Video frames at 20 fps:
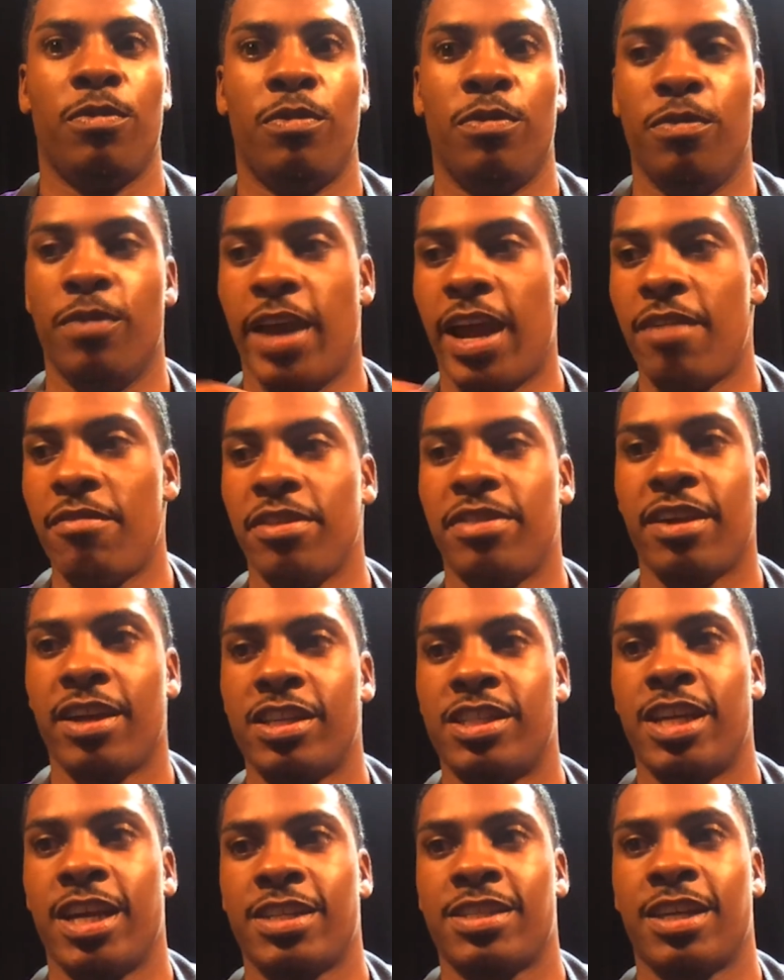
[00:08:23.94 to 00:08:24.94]
Everything
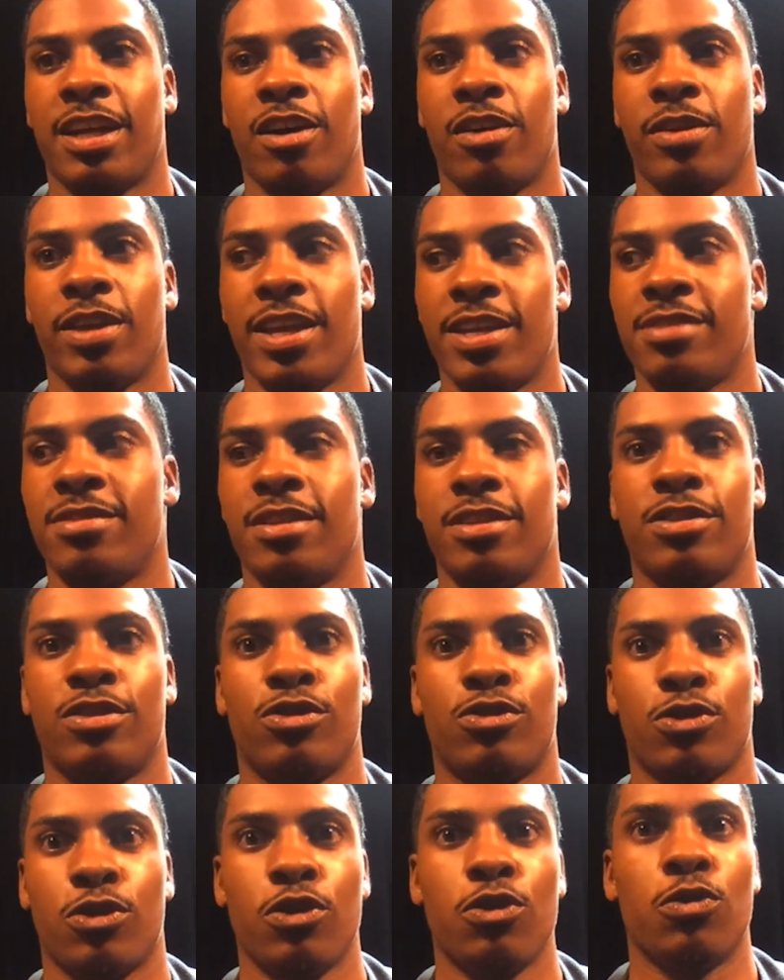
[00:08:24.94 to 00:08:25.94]
checks out. Is this the
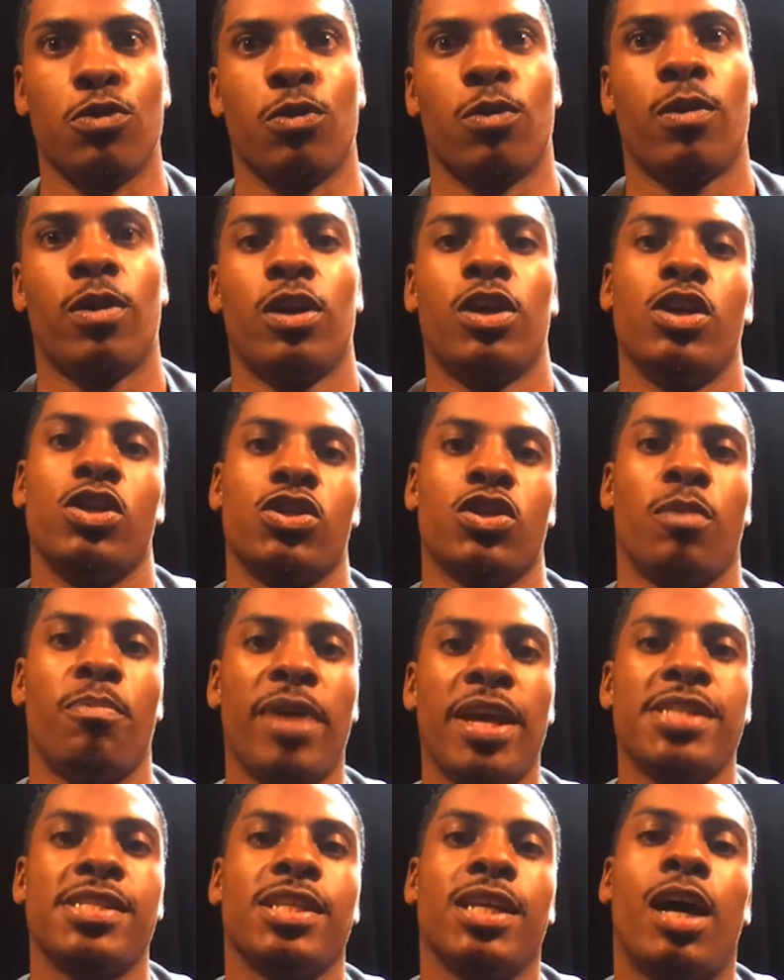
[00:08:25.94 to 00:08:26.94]
school? So
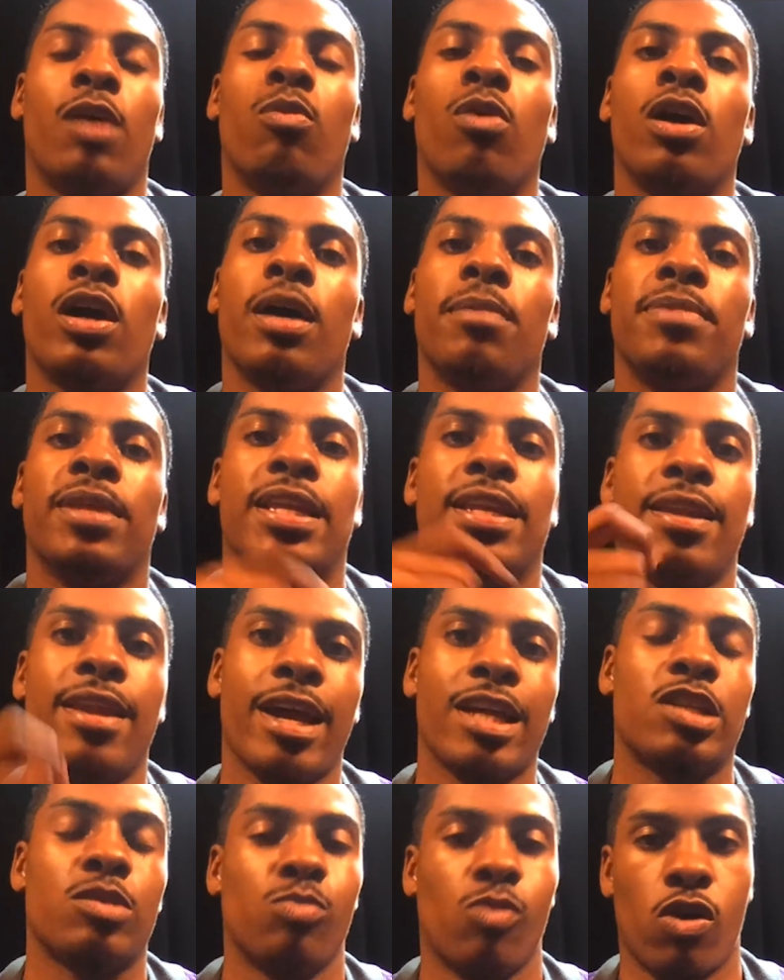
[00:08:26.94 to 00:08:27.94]
basically, I woke up the
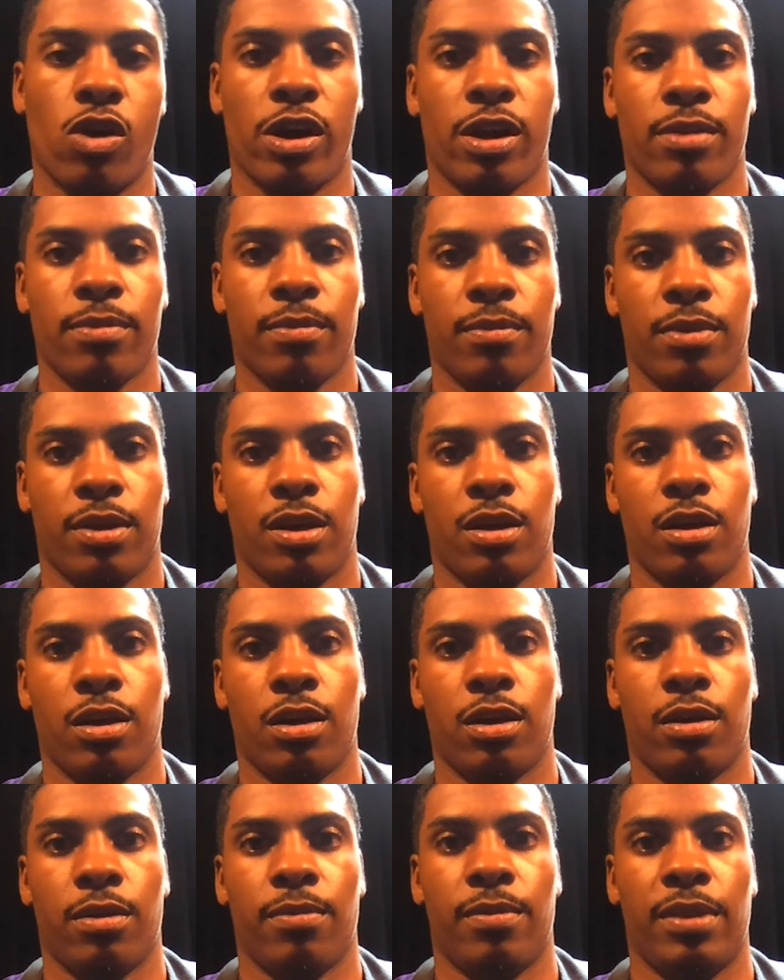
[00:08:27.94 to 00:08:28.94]
next morning,
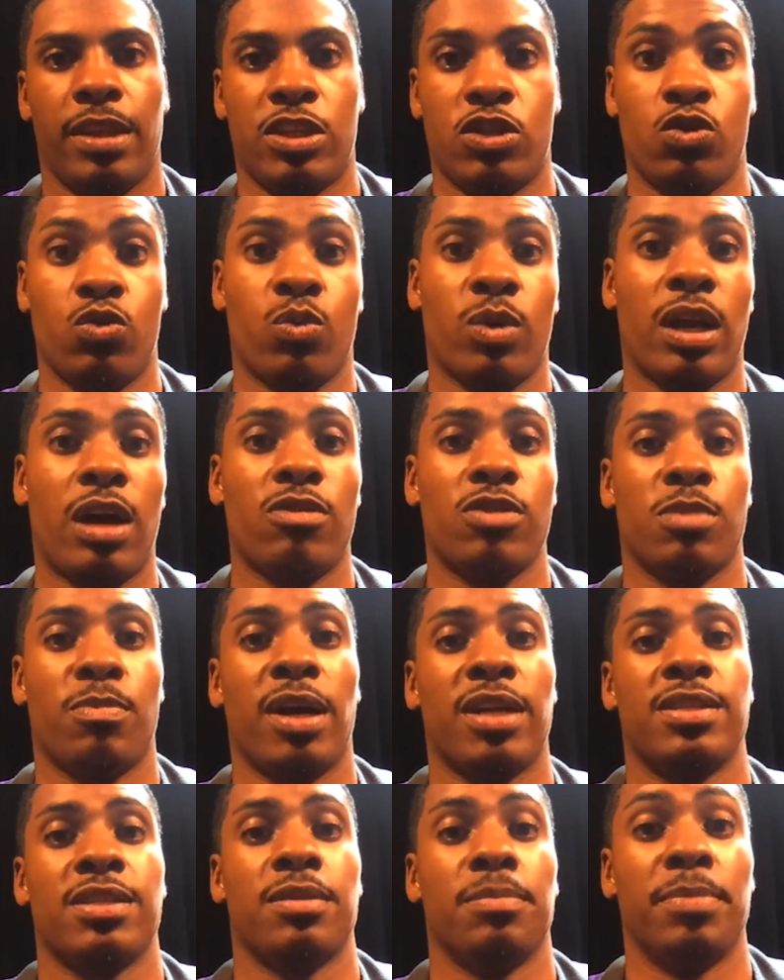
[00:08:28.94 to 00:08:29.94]
and this is when I was about
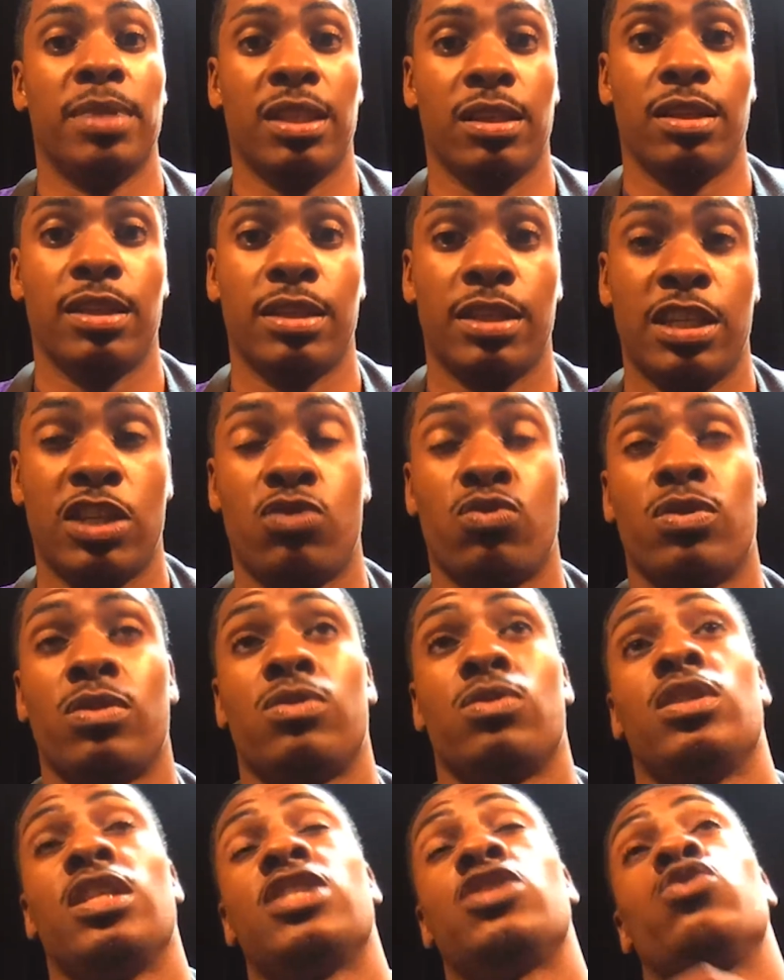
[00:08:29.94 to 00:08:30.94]
to. This
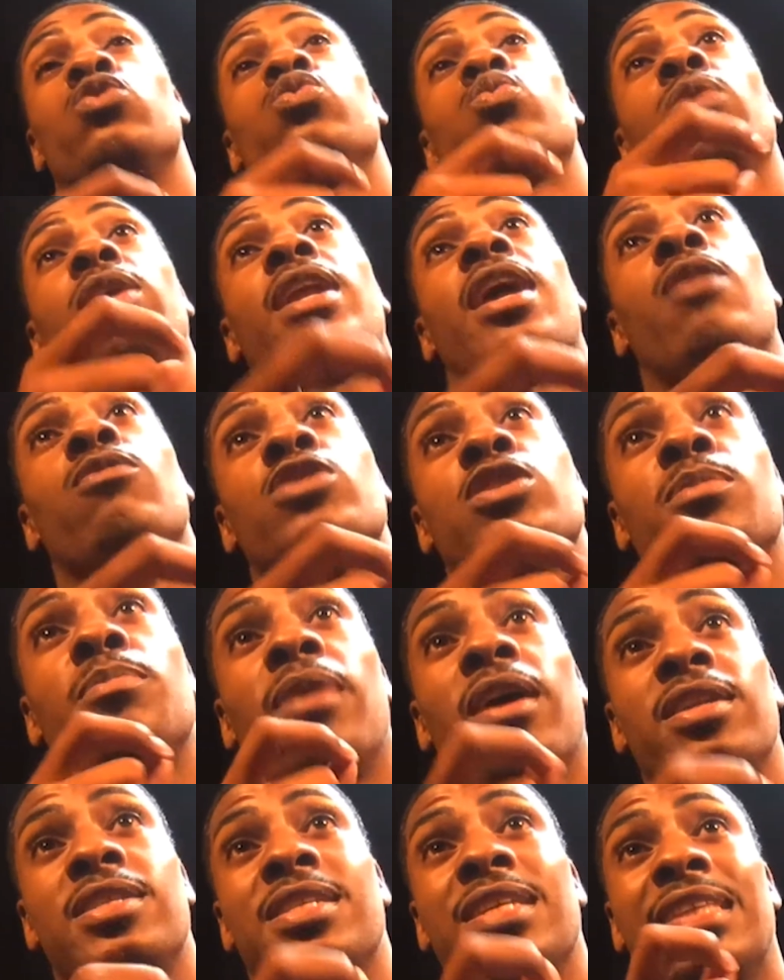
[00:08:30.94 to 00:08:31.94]
was when I was
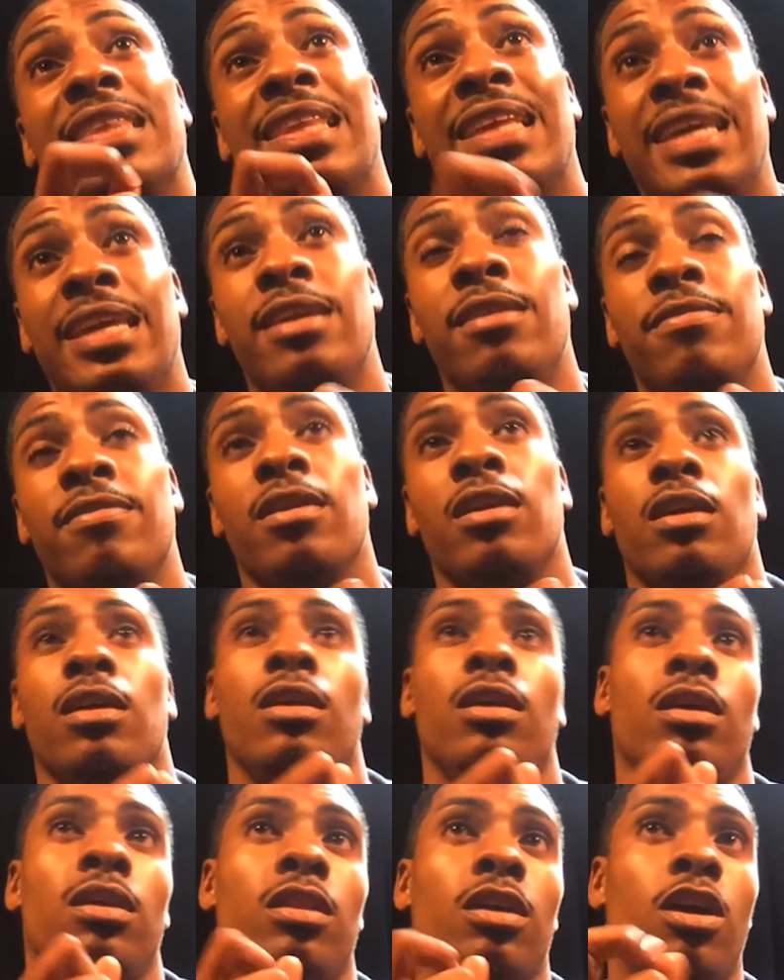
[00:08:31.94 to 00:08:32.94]
about to leave.
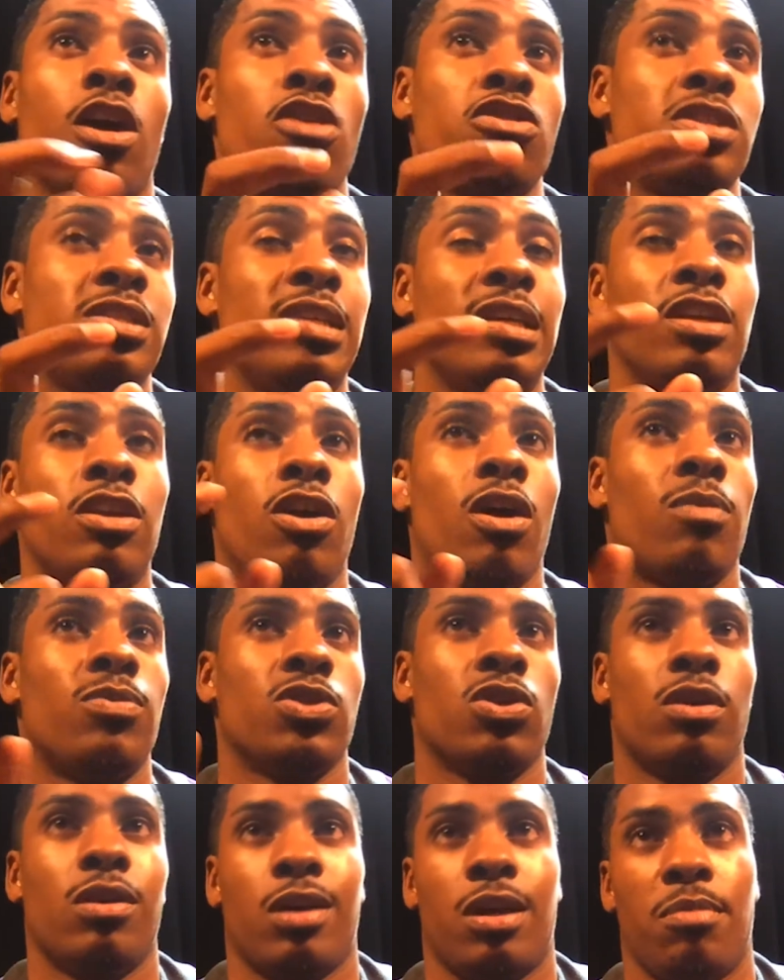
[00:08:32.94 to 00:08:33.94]
The coaches didn't know I was
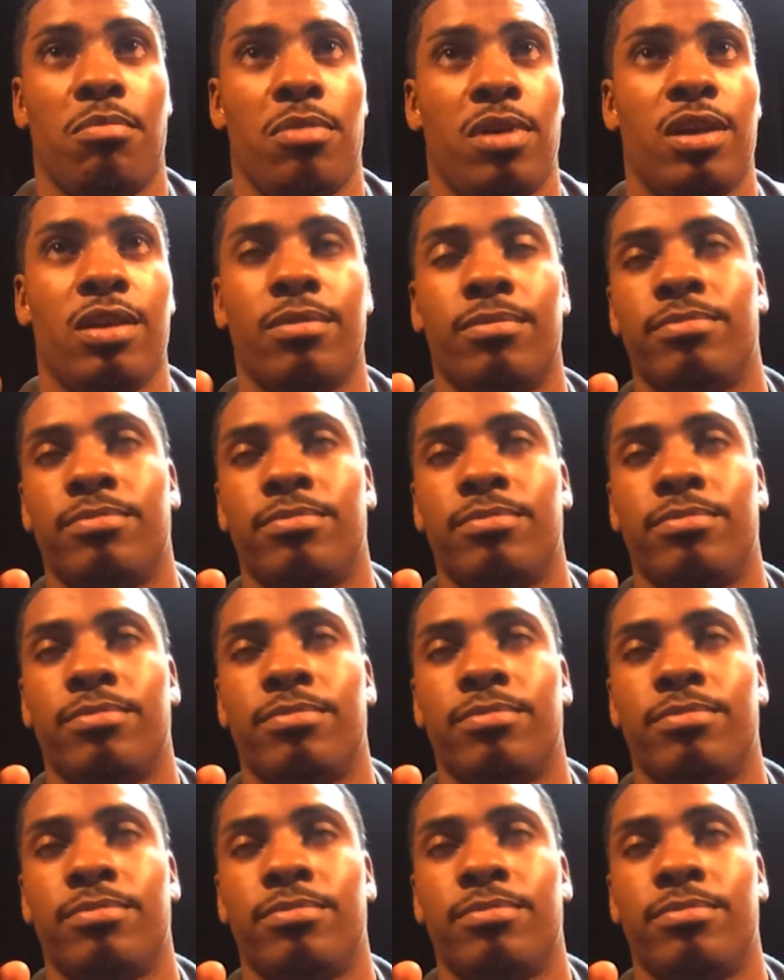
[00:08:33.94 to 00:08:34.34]
going to commit.